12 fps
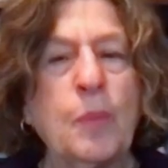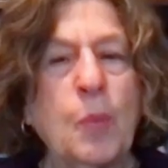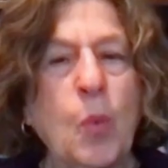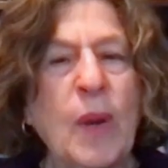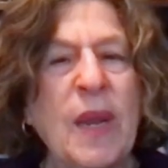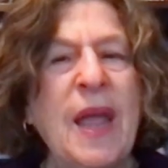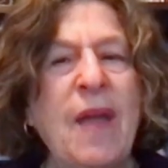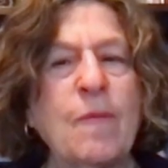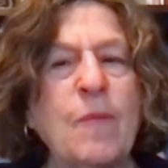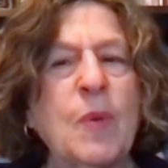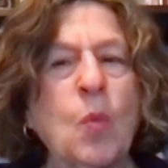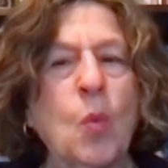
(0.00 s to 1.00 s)
we
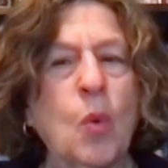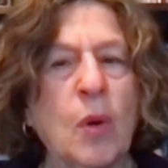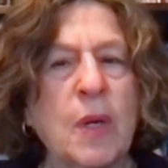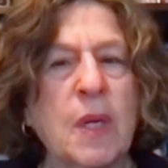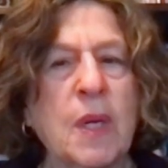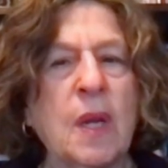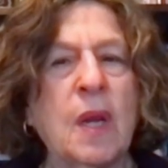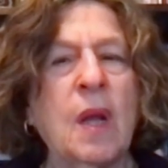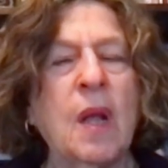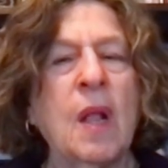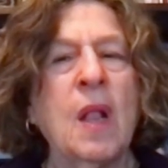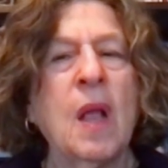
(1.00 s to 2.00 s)
have been working
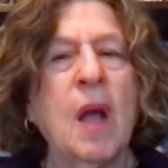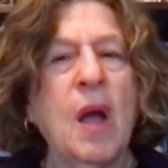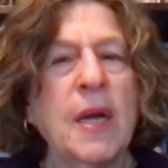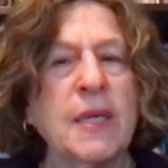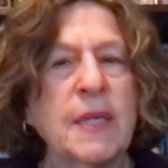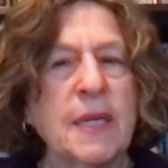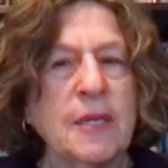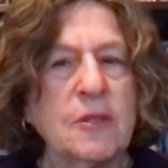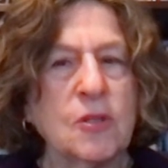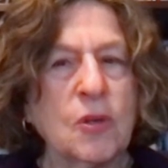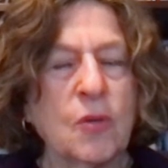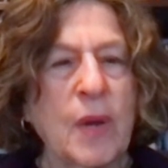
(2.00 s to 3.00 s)
on
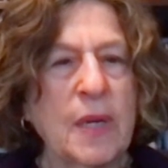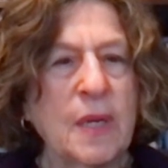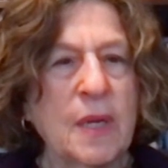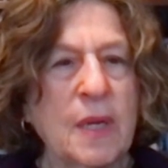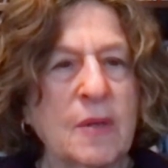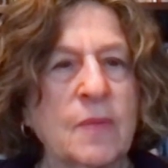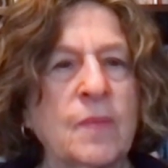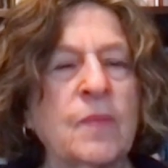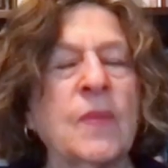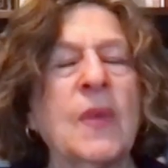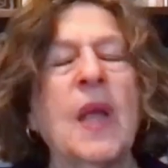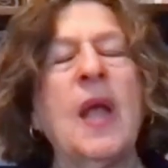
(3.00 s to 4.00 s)
integrating it.
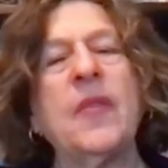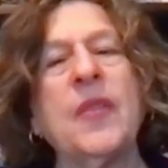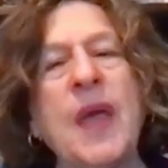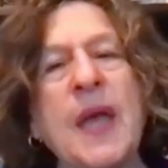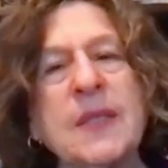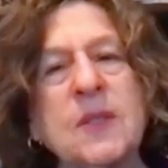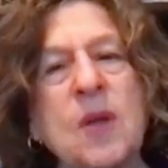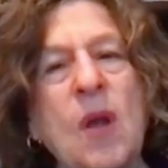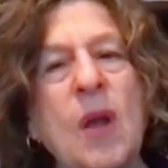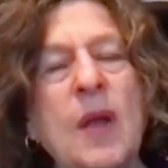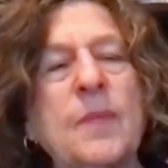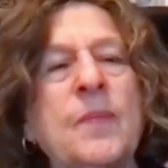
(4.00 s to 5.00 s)
At that
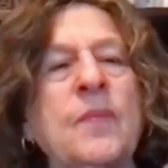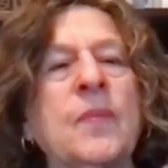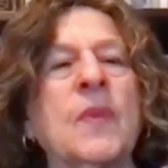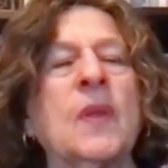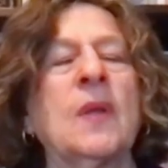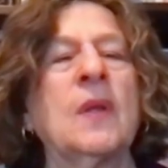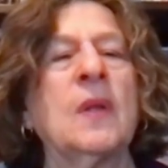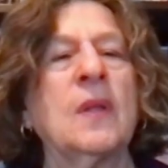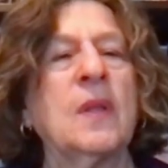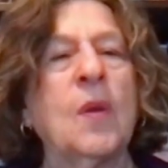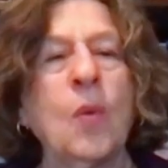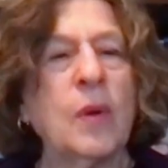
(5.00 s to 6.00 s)
time,
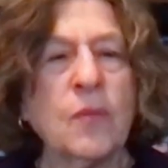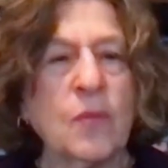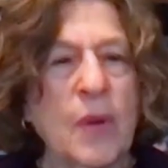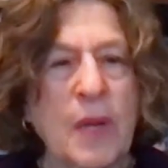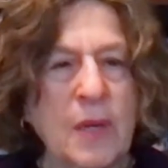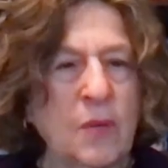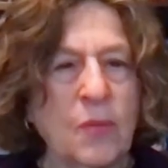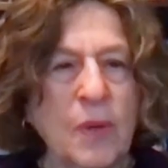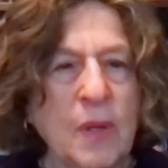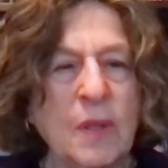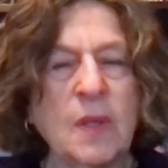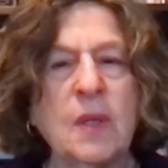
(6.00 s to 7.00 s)
they weren't ready,
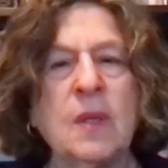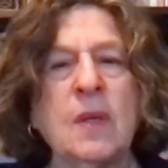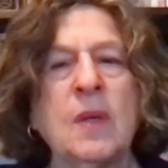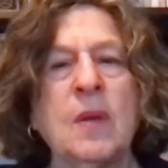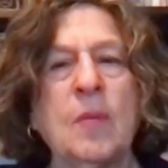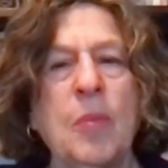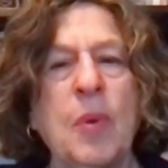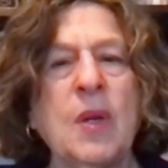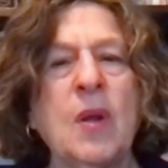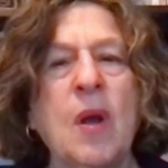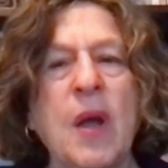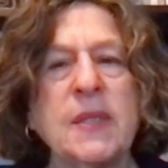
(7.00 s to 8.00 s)
really, but
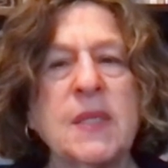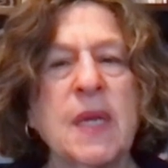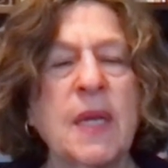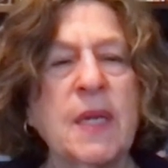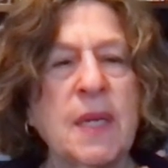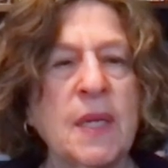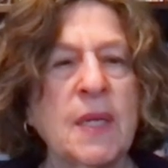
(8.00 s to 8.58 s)
God said,